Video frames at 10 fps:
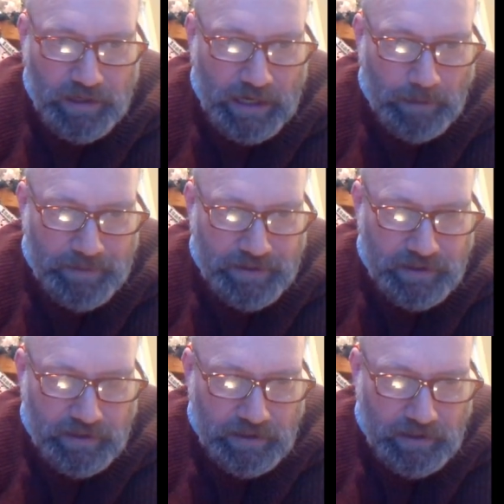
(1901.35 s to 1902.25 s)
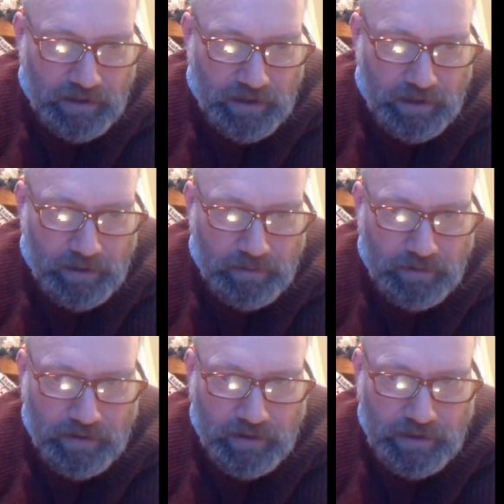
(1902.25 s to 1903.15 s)
happened
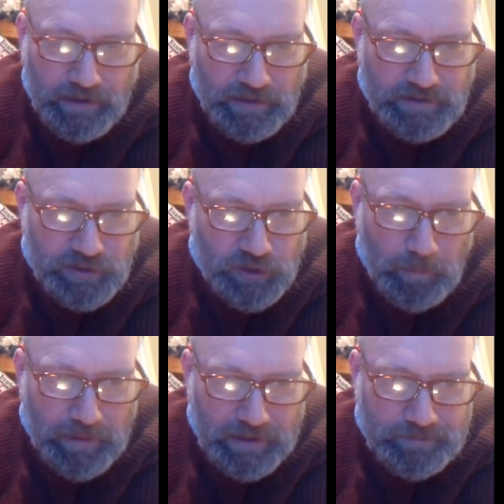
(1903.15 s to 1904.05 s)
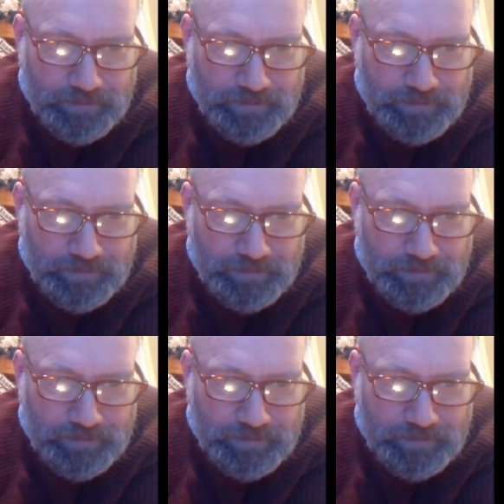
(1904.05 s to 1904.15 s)
in Nazi Germany.